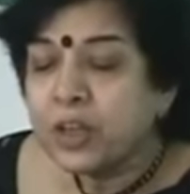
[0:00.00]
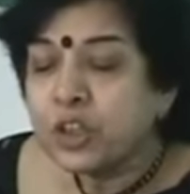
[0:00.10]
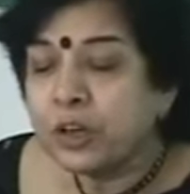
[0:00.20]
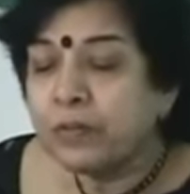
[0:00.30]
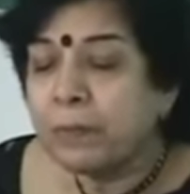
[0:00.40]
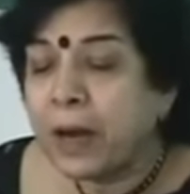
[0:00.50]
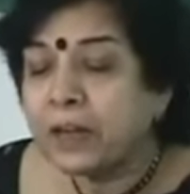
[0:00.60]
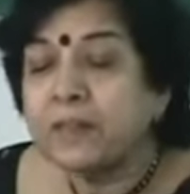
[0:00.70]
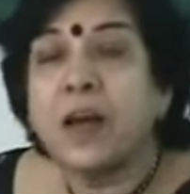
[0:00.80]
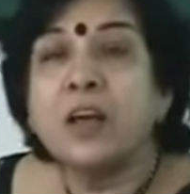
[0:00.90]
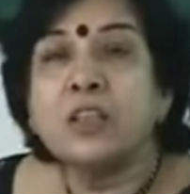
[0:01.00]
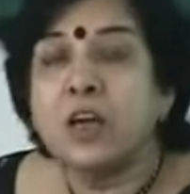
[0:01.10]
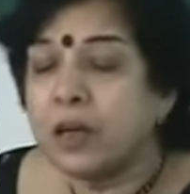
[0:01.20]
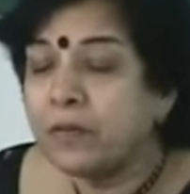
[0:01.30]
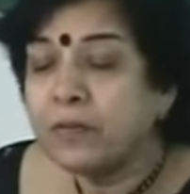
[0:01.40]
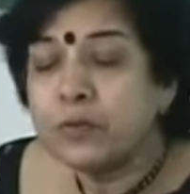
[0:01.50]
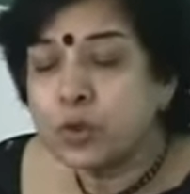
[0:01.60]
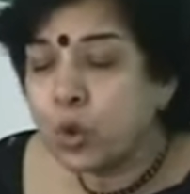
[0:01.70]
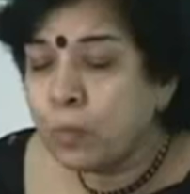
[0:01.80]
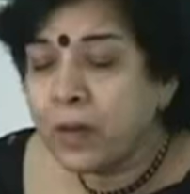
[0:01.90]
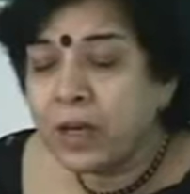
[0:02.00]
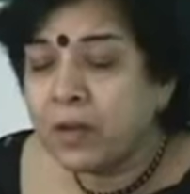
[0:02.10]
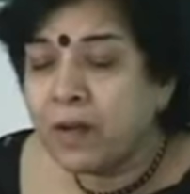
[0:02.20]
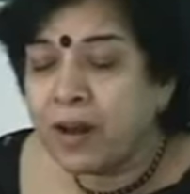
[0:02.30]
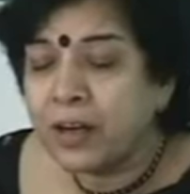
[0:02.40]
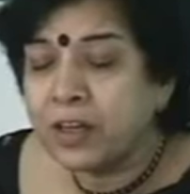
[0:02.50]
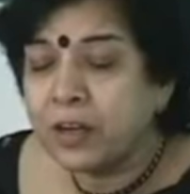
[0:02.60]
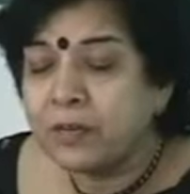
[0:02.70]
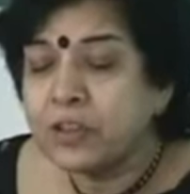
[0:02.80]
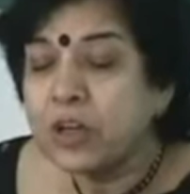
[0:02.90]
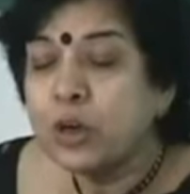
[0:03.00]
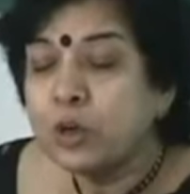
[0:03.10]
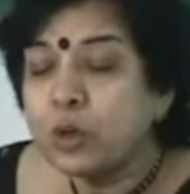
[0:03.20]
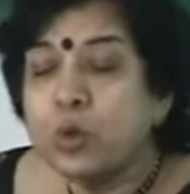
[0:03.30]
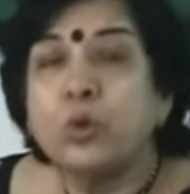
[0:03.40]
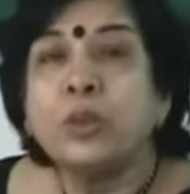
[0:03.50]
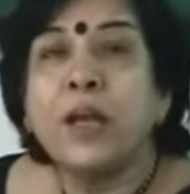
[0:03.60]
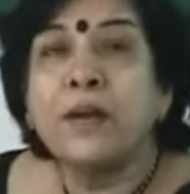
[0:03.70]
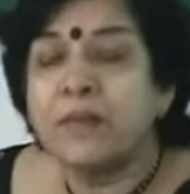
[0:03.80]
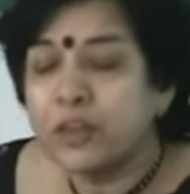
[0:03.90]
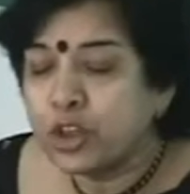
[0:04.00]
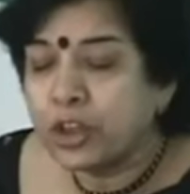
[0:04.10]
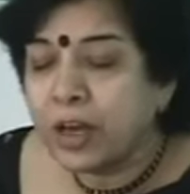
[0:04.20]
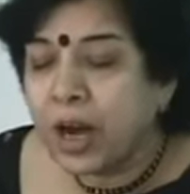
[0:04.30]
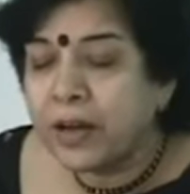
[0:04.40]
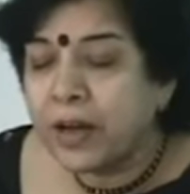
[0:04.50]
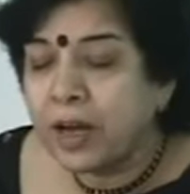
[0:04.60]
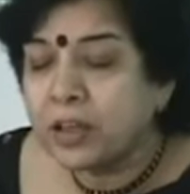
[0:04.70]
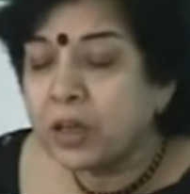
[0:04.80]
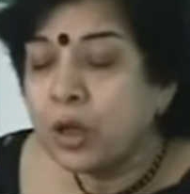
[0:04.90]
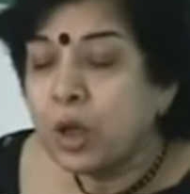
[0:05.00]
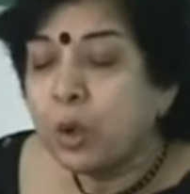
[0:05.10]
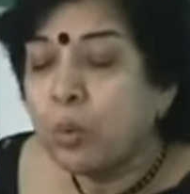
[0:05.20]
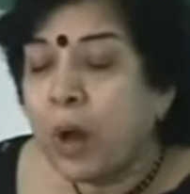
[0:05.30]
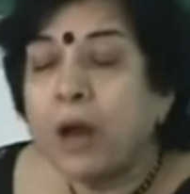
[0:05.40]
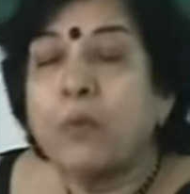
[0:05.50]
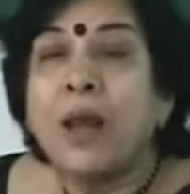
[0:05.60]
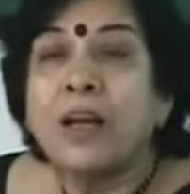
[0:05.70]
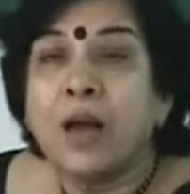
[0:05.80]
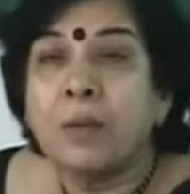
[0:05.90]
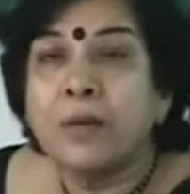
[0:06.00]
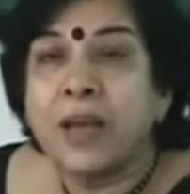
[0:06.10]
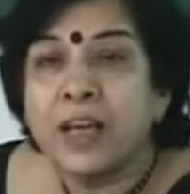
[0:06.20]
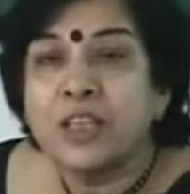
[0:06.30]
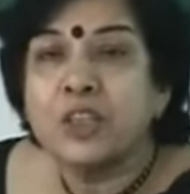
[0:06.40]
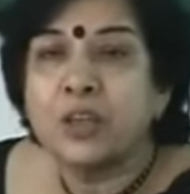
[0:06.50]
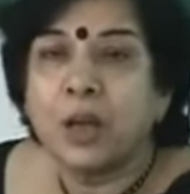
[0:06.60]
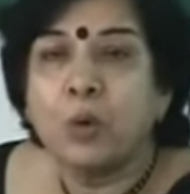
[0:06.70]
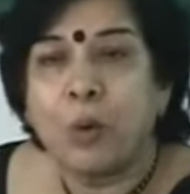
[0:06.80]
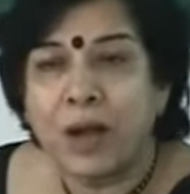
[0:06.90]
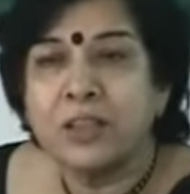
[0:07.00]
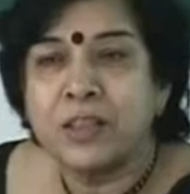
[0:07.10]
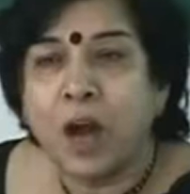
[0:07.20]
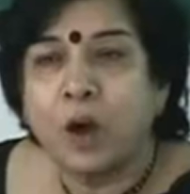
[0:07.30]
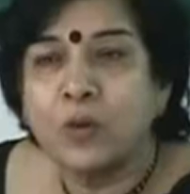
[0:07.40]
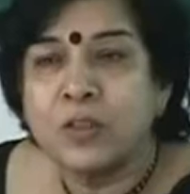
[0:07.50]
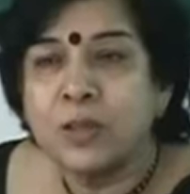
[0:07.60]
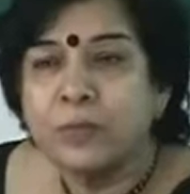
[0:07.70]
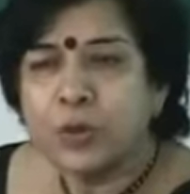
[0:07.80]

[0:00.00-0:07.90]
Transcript: Shiva Bhaktas are so many relatives, truth and rigid conduct are welcome guests in one's house.